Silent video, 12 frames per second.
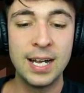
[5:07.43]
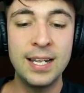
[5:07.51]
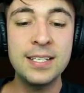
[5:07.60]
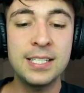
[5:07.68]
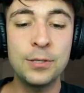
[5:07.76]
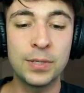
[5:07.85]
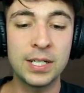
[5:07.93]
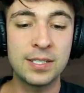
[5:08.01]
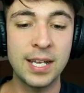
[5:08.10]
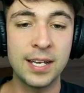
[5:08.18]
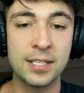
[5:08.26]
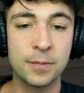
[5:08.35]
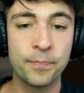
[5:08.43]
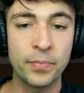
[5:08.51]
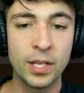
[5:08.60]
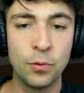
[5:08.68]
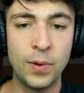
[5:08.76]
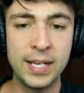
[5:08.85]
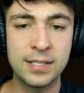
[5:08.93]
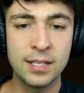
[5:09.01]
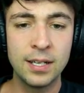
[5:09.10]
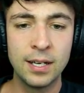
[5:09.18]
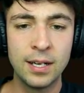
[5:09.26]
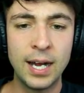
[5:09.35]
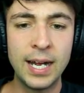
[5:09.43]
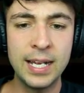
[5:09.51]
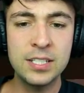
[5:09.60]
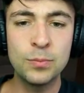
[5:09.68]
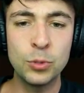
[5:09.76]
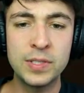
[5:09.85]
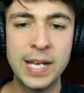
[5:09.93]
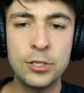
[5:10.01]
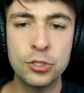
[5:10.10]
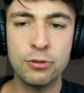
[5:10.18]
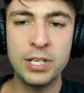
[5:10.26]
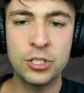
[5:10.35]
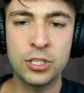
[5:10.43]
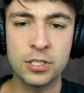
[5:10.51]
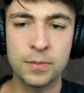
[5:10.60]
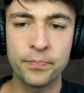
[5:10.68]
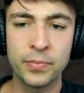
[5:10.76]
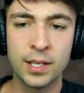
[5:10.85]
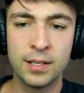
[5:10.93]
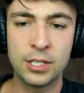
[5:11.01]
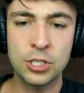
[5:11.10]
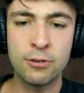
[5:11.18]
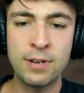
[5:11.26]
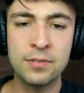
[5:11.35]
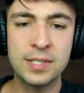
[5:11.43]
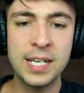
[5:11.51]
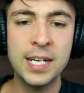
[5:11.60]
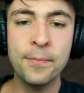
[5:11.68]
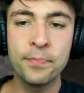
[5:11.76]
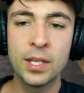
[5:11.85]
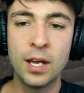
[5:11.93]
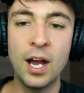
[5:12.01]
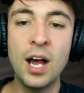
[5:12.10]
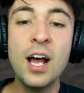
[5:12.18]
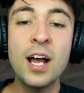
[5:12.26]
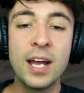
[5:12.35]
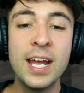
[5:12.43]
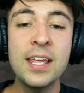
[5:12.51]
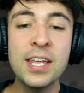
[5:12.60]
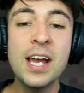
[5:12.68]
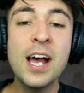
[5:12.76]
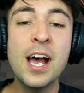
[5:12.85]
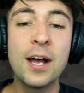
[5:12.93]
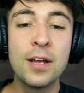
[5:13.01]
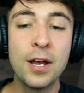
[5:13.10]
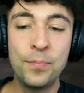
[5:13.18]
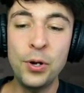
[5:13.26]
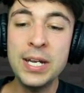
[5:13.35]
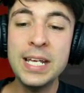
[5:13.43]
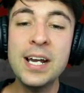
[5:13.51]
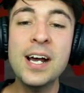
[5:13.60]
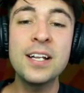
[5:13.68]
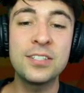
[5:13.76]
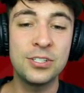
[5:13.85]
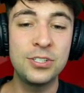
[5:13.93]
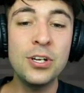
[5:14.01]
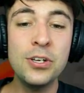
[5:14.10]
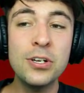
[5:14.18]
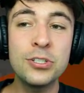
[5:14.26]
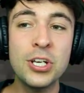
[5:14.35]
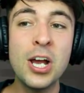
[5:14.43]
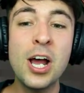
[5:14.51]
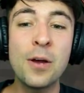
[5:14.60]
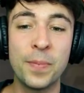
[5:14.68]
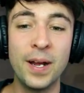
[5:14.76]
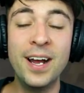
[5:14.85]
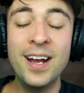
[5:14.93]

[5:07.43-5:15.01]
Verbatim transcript: Let's see what it says. Wait, I hear some more dangerous creatures. Let's go around here. Aha, here they are! Bodyguards, do your job!